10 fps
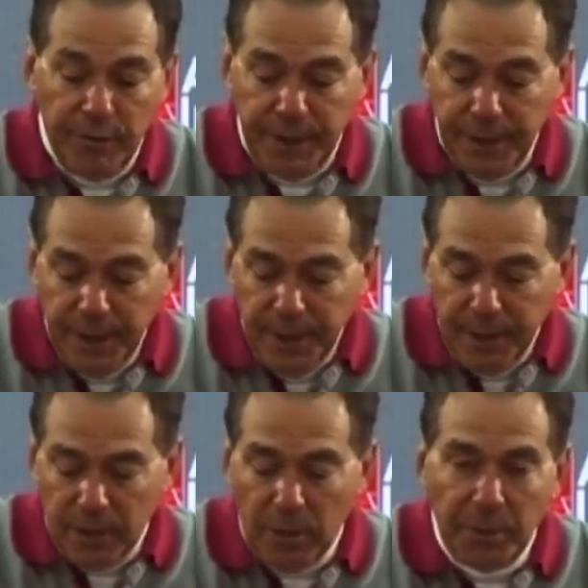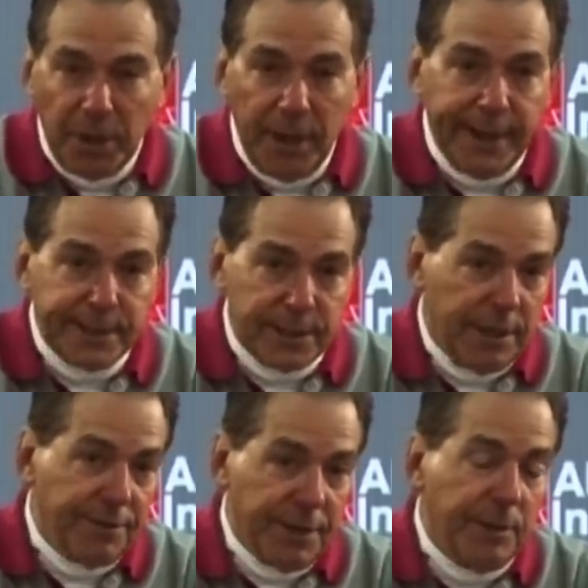And, you know, we put a lot of
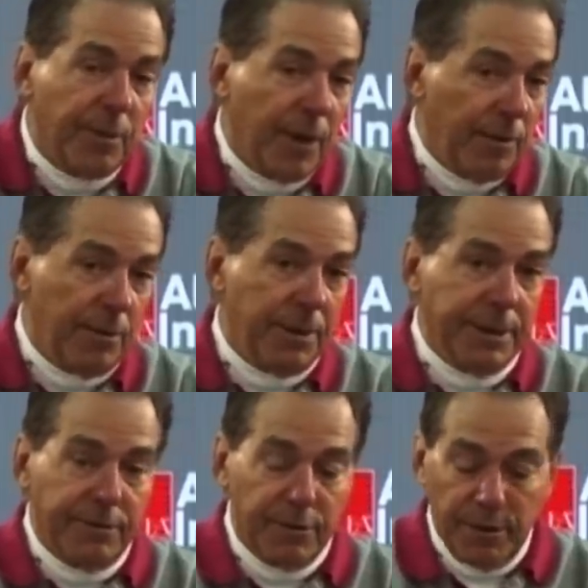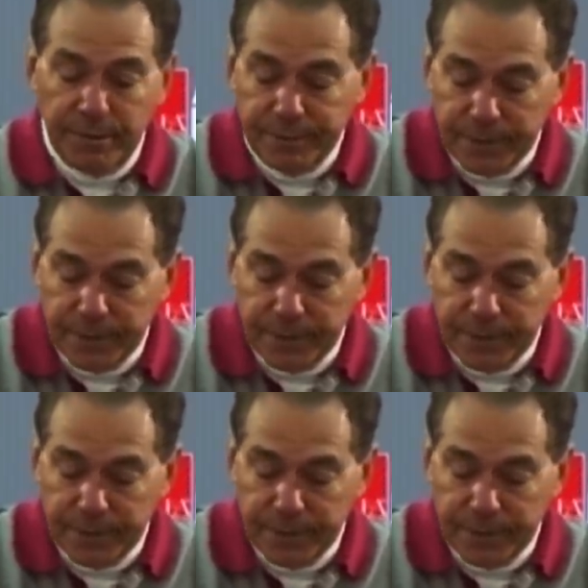stuff in probably for,